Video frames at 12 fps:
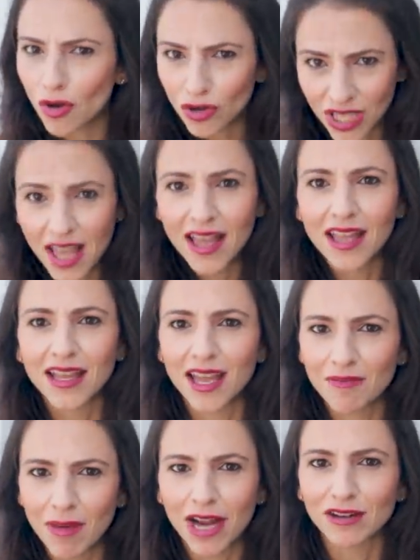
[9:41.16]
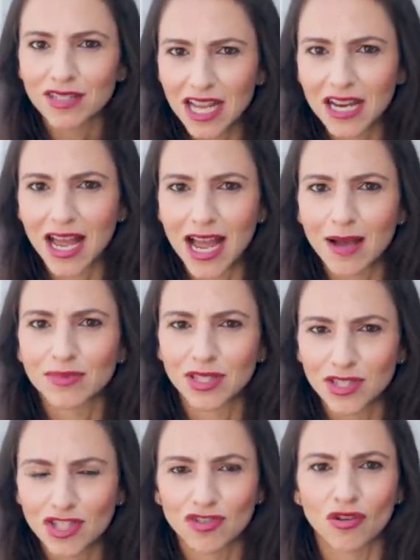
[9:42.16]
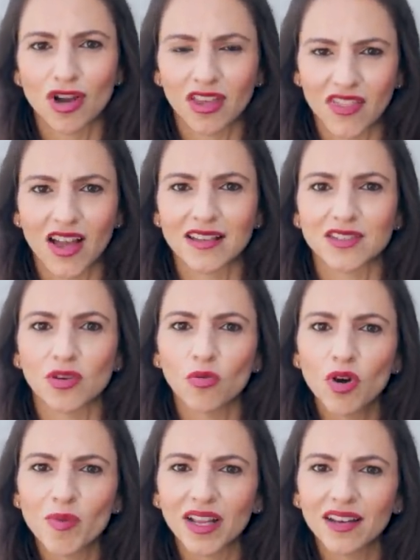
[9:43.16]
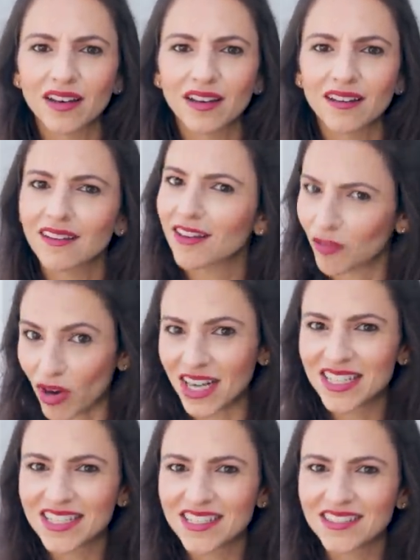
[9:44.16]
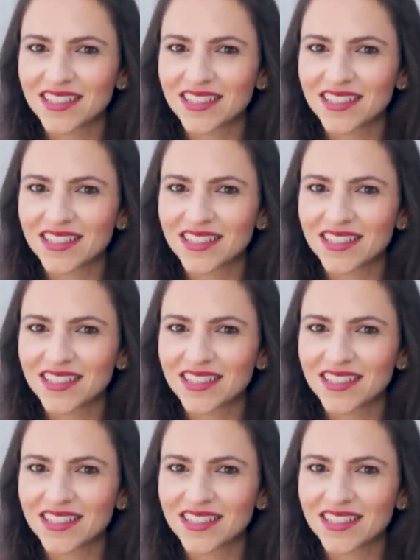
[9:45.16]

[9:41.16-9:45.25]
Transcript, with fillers: today admire tight abs and strong thighs in a woman, right?